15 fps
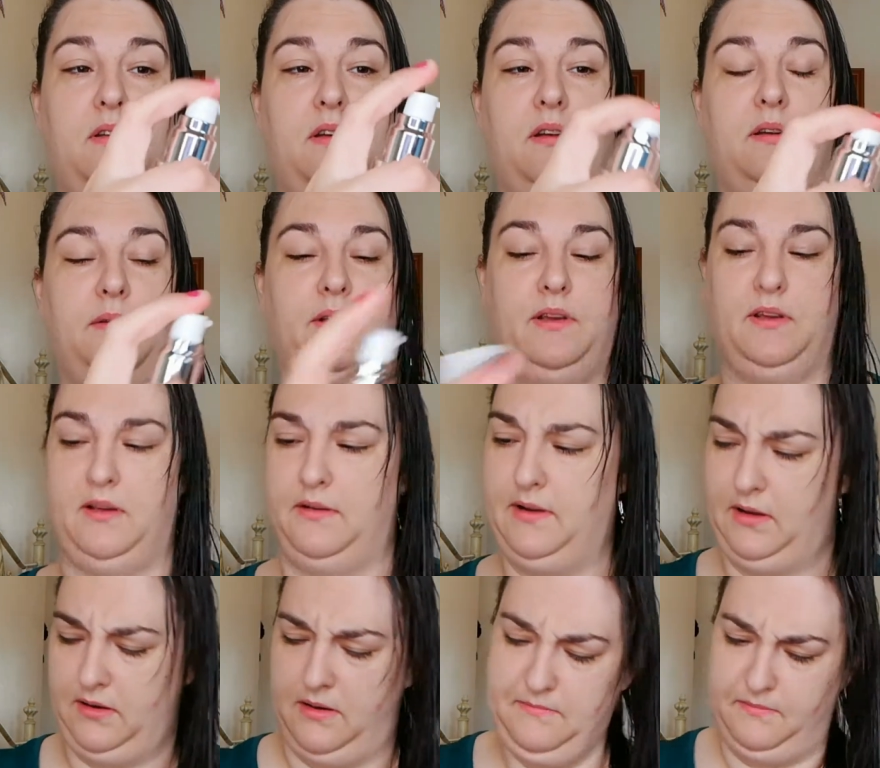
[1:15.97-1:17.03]
There we go,
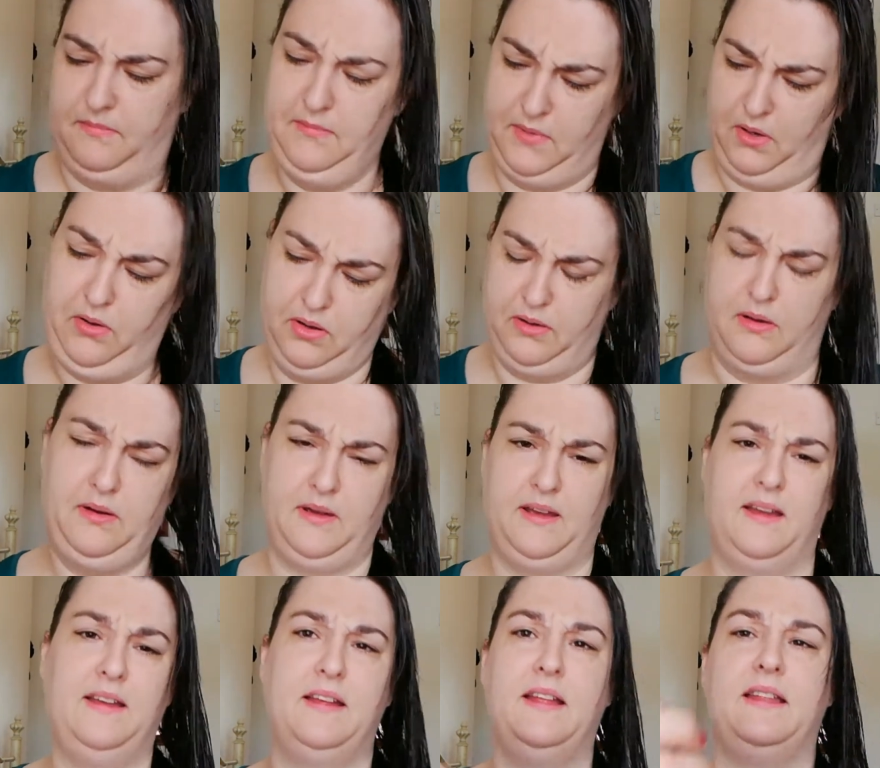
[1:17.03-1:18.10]
hang on.
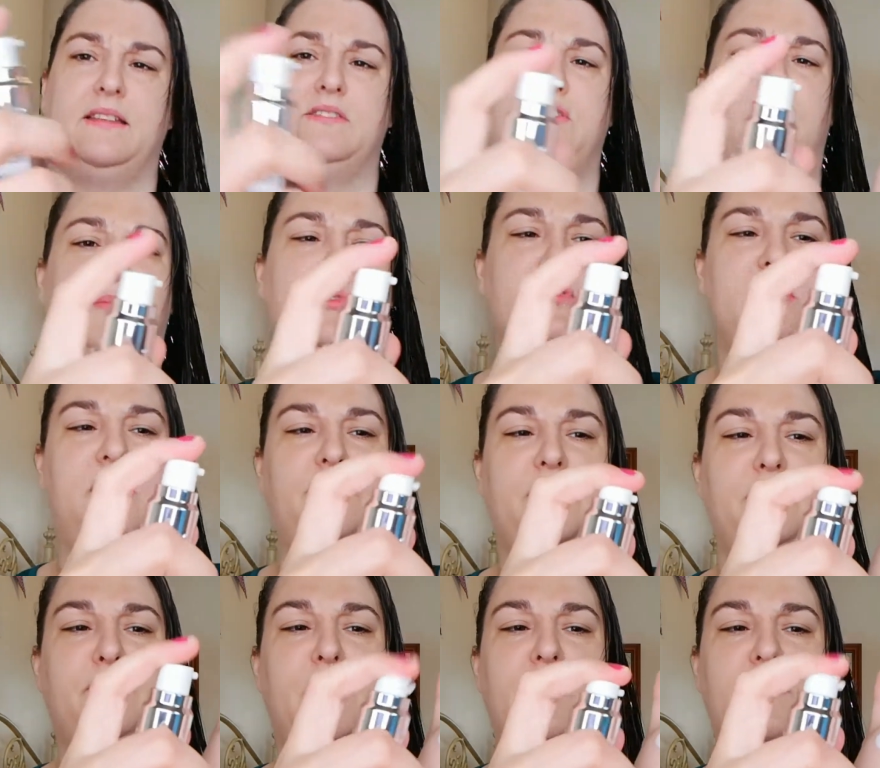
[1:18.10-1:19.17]
There's not much left
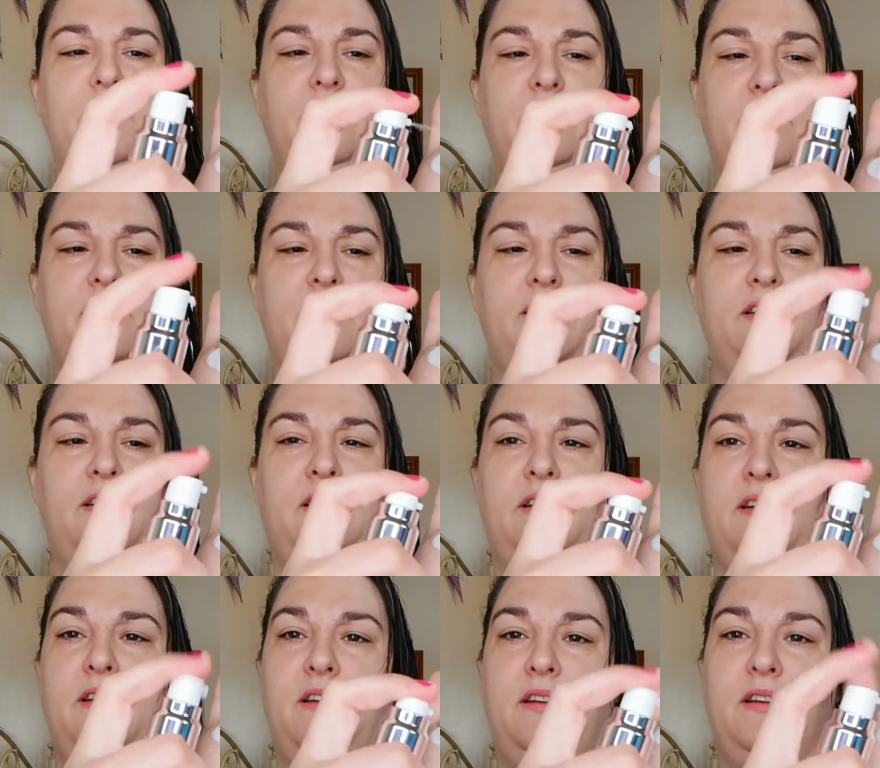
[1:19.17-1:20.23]
of mine.
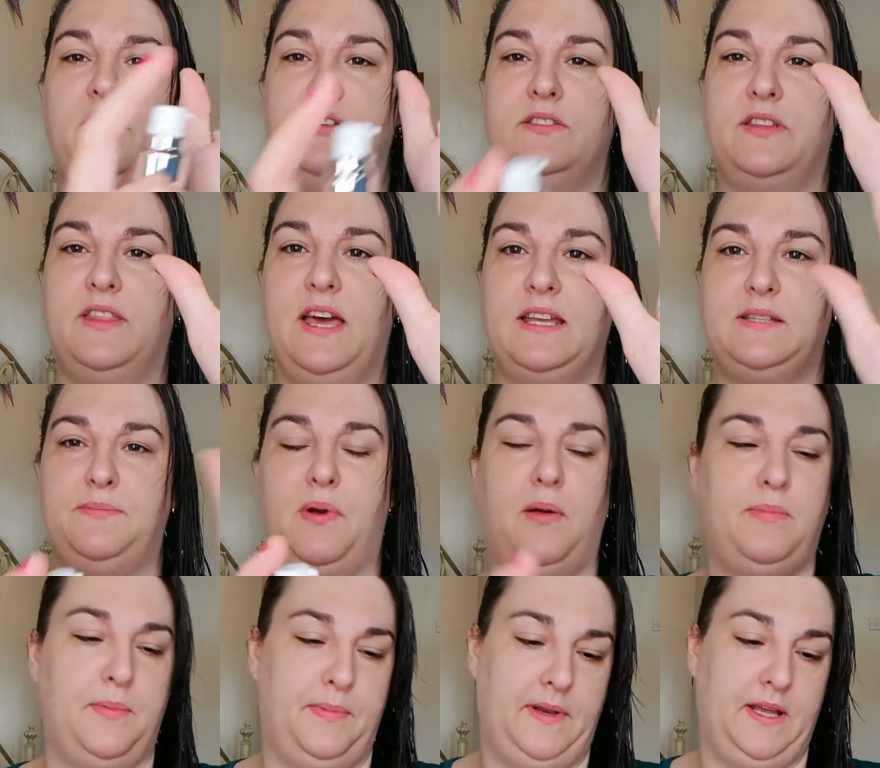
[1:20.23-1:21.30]
So that's
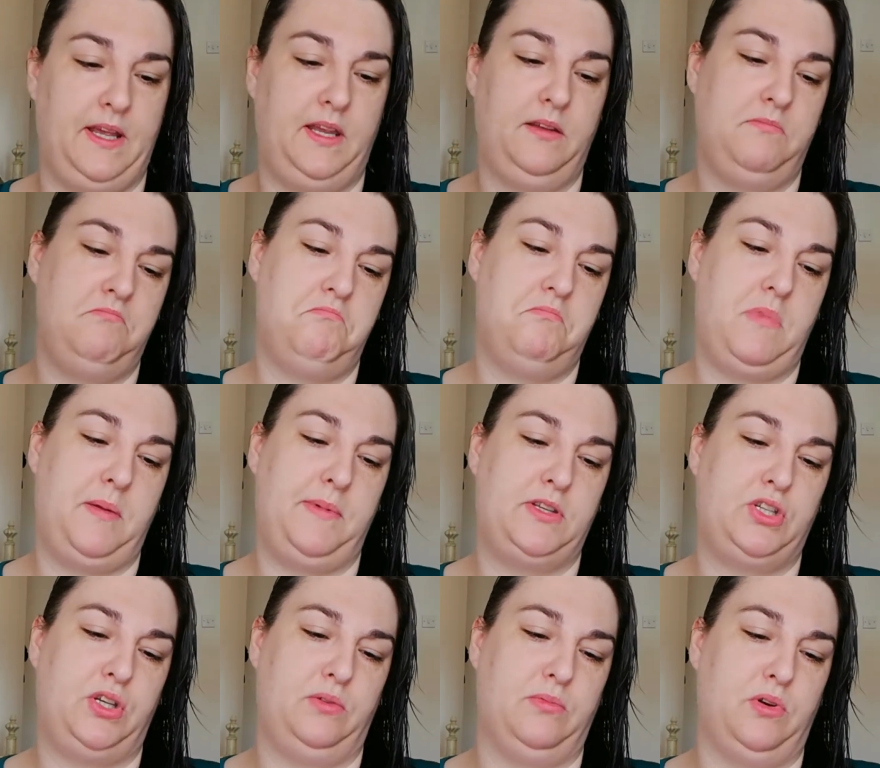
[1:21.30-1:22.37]
probably maybe
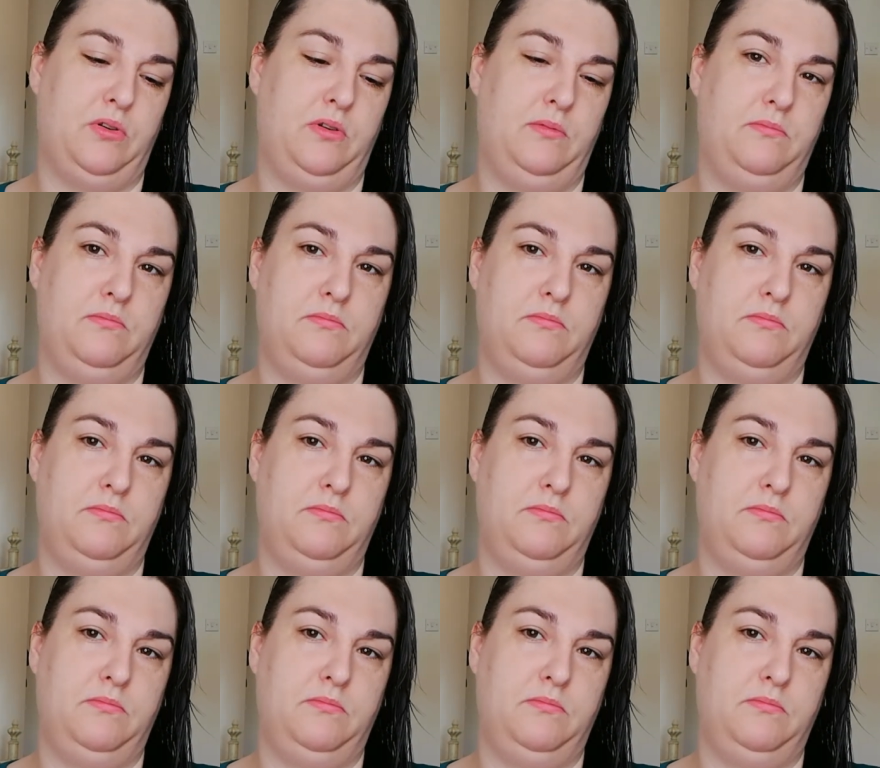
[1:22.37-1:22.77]
2 more.